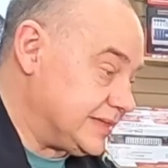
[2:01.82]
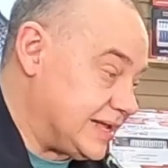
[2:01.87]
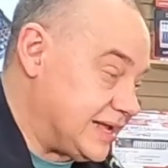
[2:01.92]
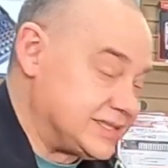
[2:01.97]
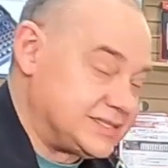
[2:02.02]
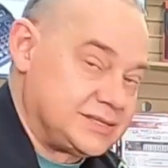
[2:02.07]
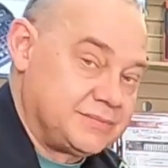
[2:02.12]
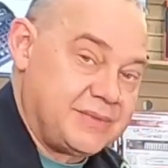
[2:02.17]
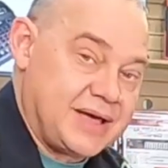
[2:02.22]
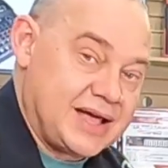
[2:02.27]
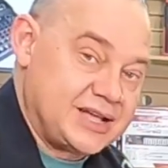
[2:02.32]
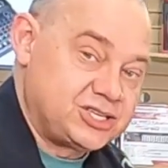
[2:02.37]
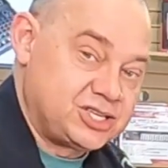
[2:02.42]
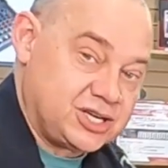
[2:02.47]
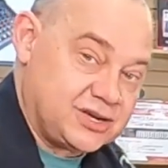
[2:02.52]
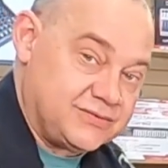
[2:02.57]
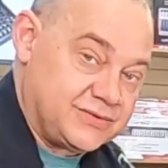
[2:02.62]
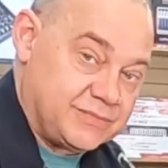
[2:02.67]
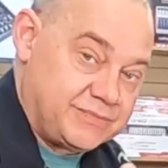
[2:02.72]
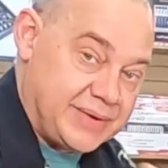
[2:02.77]
that's the
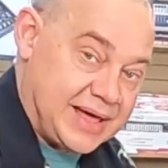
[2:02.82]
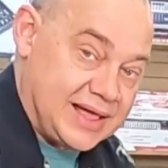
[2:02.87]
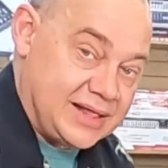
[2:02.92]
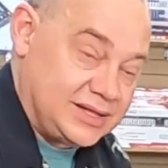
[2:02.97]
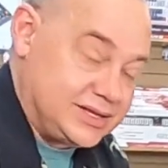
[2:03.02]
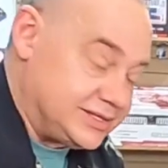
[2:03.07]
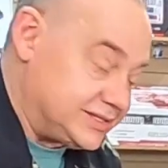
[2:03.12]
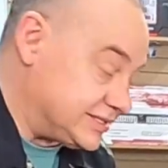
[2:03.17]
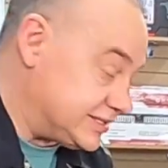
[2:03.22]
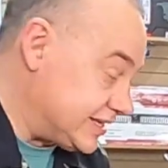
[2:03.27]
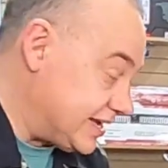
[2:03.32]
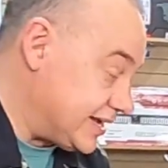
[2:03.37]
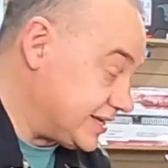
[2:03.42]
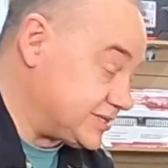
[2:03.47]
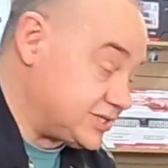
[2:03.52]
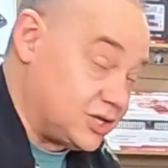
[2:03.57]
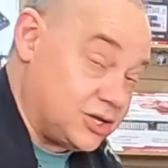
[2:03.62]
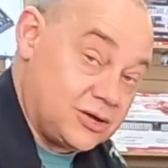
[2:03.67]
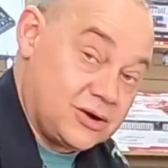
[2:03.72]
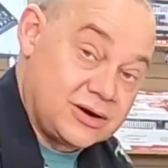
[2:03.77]
magic of a balanced
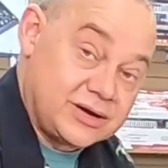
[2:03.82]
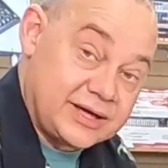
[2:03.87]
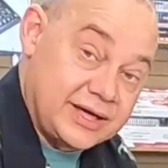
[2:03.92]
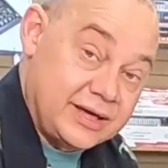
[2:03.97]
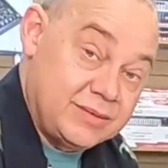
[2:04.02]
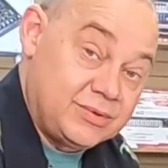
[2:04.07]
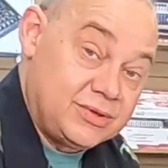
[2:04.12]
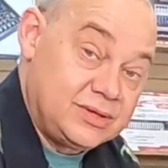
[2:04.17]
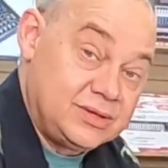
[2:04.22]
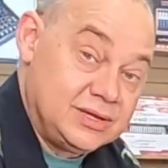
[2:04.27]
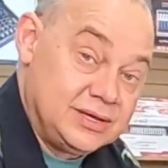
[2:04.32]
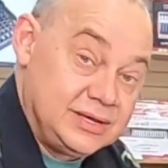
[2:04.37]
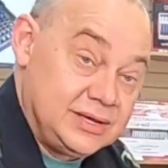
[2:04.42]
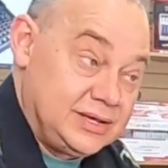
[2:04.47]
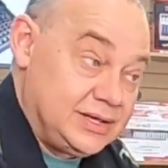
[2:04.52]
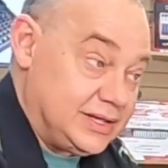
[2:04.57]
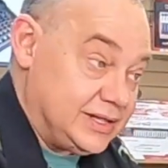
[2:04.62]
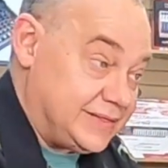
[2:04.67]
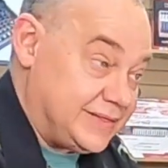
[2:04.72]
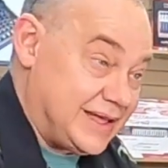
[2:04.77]
XLR cable
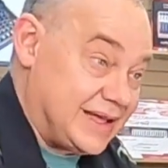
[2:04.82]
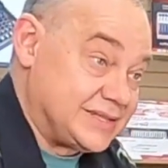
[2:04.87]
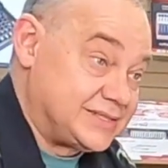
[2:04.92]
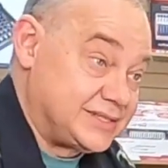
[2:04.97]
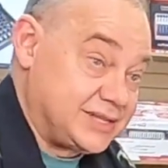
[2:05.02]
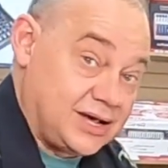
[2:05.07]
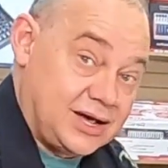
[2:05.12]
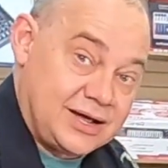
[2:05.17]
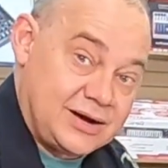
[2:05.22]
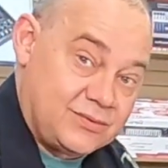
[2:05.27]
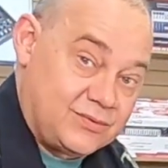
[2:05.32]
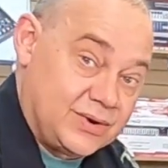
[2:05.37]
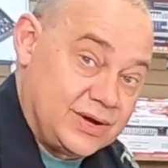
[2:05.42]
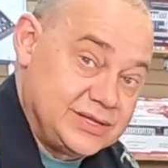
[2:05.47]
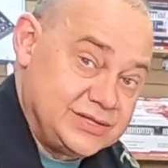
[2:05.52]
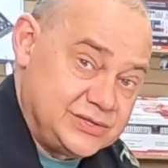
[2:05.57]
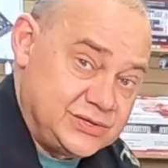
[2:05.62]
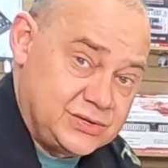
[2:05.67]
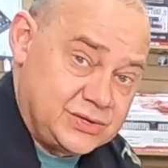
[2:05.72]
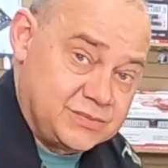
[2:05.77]
that's the kind of
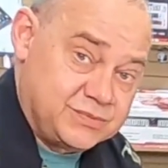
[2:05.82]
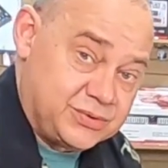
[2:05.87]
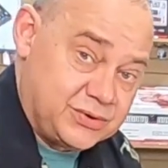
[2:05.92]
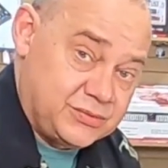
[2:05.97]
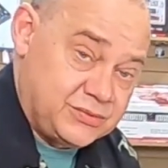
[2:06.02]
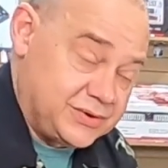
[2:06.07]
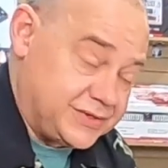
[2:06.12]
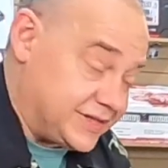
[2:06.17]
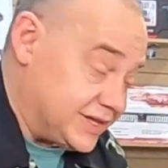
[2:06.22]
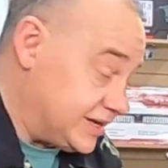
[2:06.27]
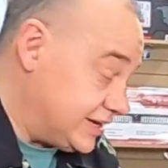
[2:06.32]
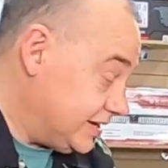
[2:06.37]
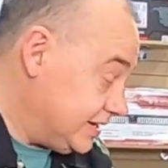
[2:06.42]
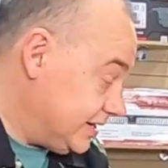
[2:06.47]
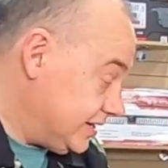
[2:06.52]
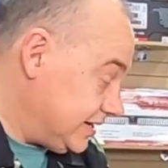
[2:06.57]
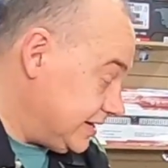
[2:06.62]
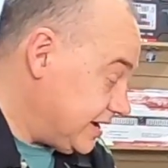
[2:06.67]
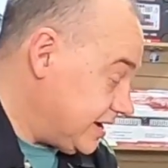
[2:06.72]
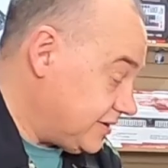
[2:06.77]
runs you can put with it.
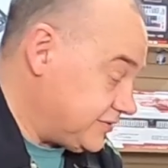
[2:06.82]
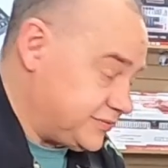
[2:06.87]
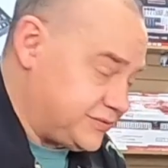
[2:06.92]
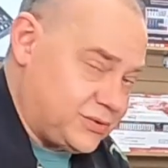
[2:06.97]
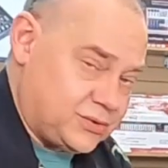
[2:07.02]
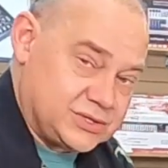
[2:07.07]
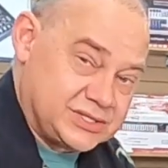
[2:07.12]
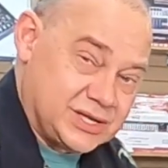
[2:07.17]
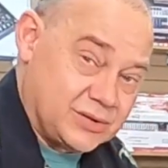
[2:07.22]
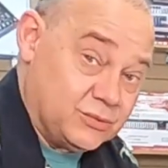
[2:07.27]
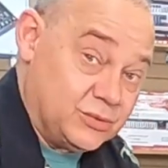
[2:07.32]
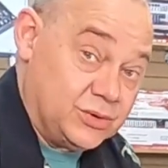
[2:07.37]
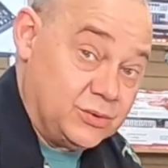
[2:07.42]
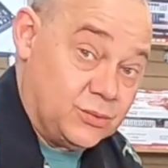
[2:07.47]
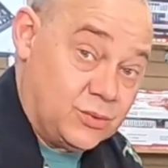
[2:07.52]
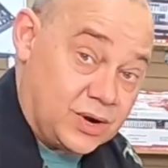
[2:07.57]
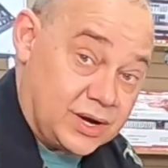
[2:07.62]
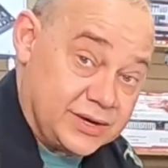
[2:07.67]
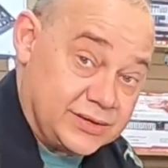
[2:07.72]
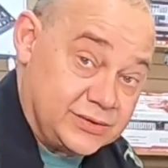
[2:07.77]
Now, of course, I
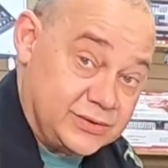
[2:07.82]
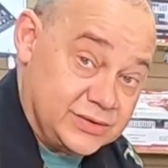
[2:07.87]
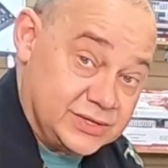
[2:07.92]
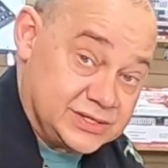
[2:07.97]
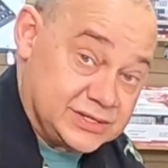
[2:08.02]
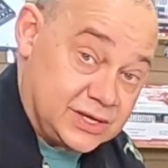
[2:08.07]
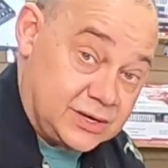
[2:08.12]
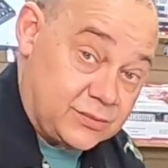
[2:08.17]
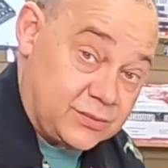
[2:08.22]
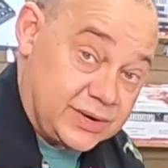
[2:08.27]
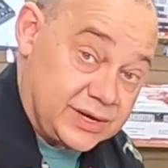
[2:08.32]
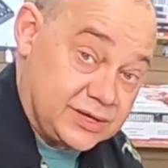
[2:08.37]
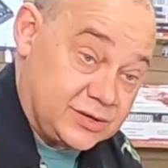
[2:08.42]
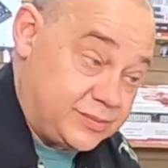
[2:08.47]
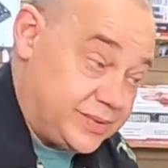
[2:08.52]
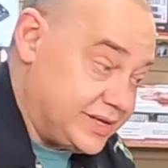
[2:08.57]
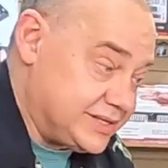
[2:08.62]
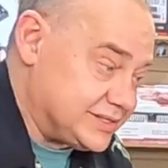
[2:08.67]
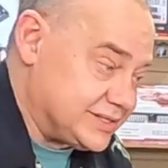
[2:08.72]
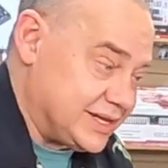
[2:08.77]
wouldn't want to do this on a
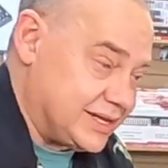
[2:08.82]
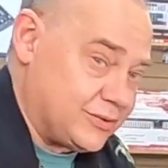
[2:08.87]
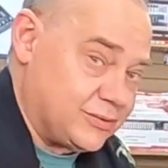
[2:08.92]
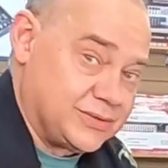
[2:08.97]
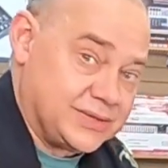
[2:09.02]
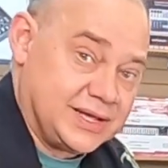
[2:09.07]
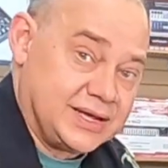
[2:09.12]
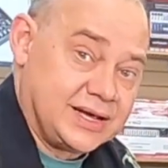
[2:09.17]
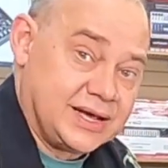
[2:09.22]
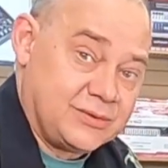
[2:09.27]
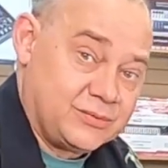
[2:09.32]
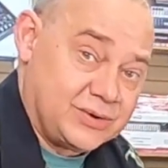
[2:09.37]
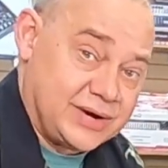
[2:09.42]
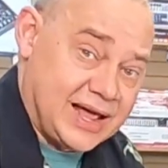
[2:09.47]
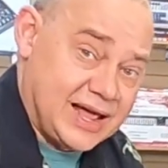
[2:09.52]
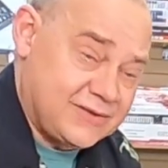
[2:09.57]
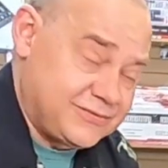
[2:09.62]
regular basis. I don't think I would